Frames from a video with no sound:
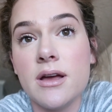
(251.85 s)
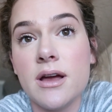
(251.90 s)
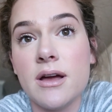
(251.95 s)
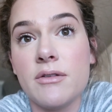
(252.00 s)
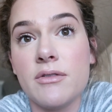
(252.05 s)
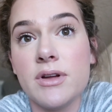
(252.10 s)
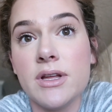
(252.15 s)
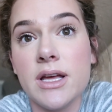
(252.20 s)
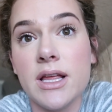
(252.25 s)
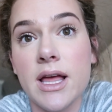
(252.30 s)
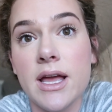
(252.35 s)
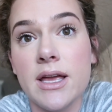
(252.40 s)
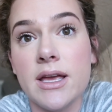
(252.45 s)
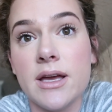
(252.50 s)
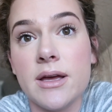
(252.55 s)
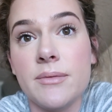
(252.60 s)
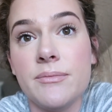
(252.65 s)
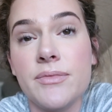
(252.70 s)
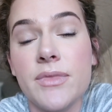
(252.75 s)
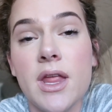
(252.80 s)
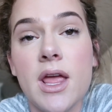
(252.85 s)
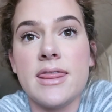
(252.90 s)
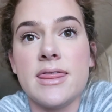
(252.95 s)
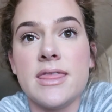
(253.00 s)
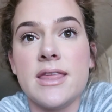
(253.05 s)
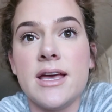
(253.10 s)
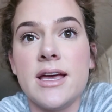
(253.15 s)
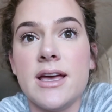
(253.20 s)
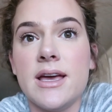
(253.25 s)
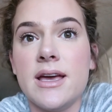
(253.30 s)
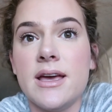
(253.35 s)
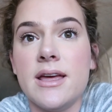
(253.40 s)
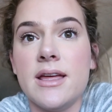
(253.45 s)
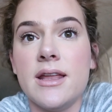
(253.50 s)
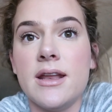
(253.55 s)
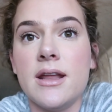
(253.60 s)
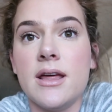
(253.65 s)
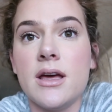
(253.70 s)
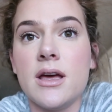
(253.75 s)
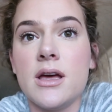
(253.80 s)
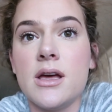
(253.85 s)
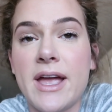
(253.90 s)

I really like it. And then